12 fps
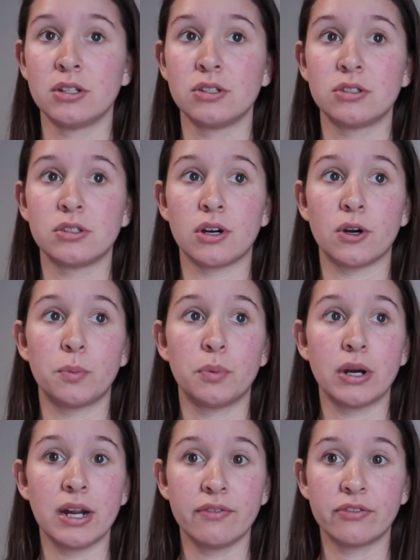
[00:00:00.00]
So
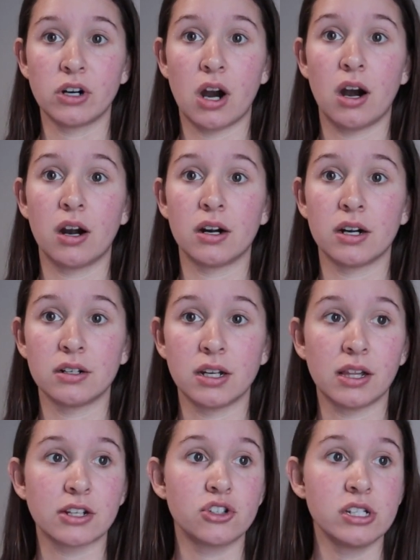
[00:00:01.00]
pray for our
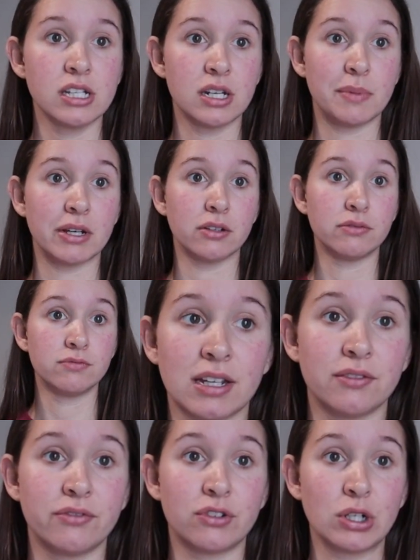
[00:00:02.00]
electricity bill
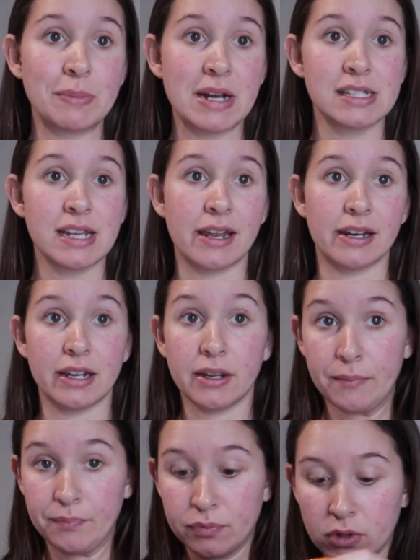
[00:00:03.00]
and for my sanity.
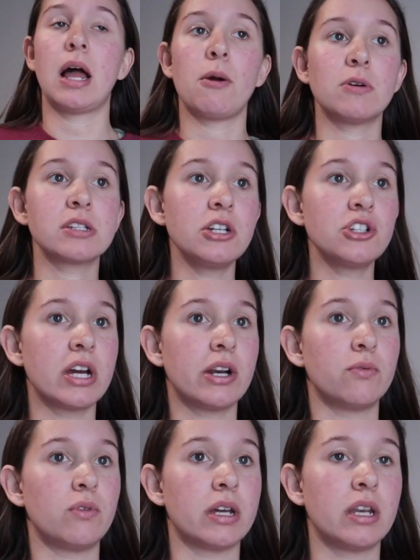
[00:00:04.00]
I was gonna try
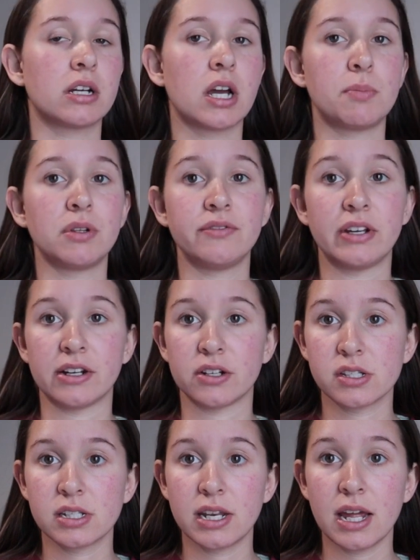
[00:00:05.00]
to run a couple of
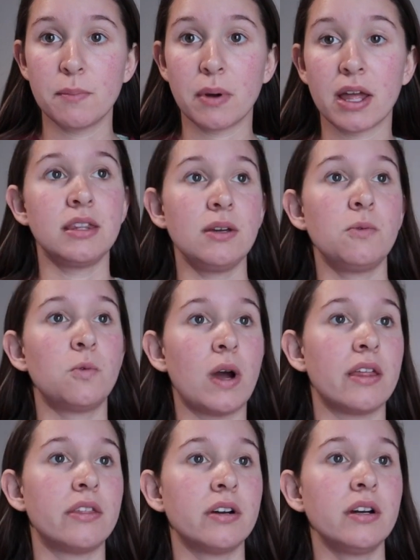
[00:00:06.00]
errands today, but the
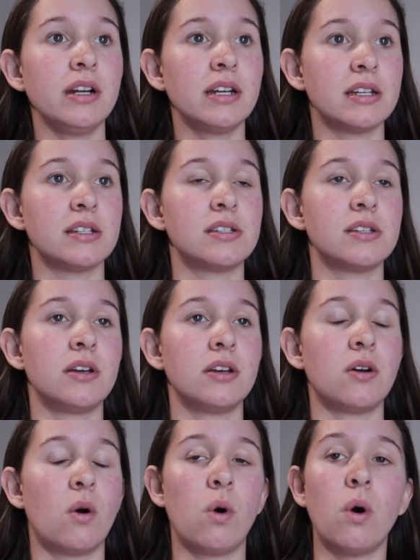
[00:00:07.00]
weather is
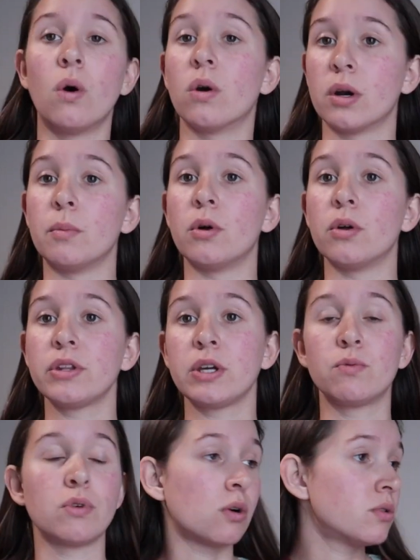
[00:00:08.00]
horrible.
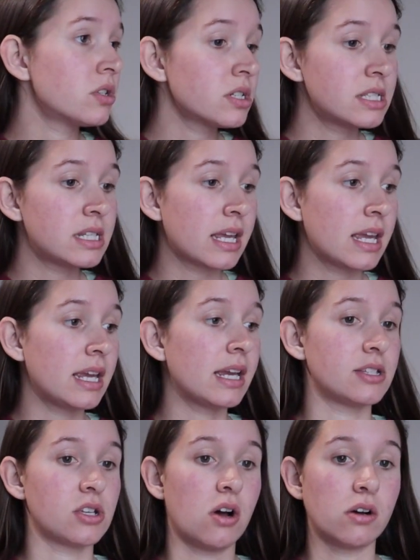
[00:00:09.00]
The roads are sticky.
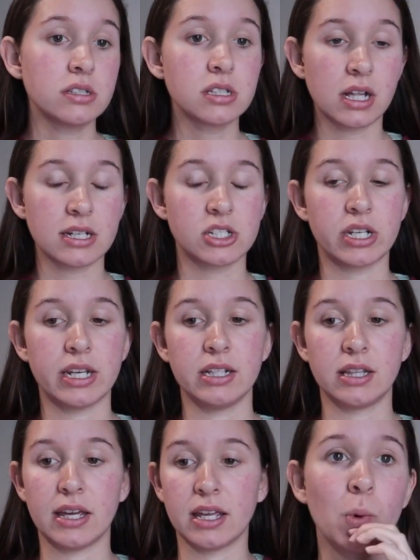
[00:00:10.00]
It's all slushy.
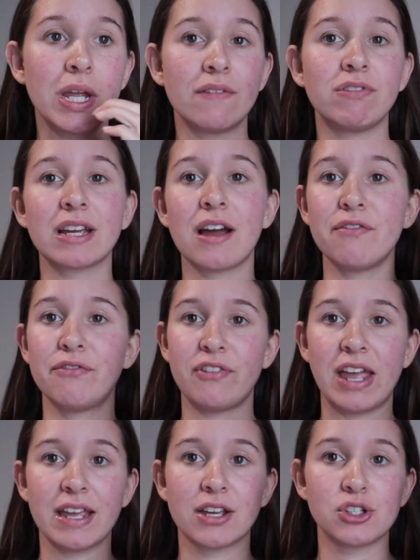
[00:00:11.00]
Like, we have like a
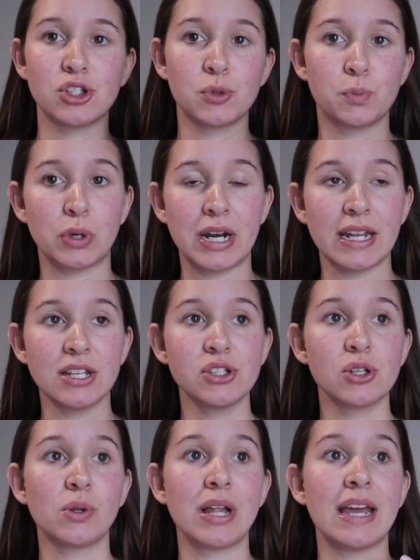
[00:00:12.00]
fake spring.
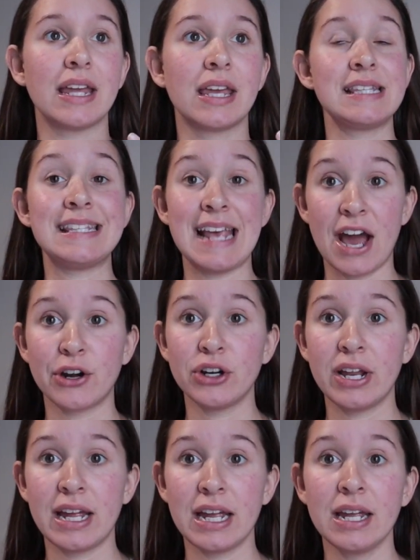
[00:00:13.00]
So like
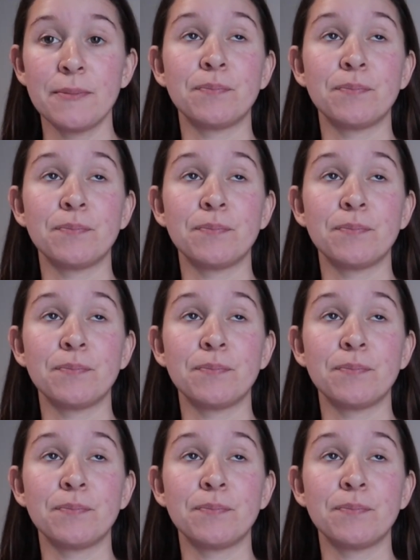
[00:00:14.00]
Saturday,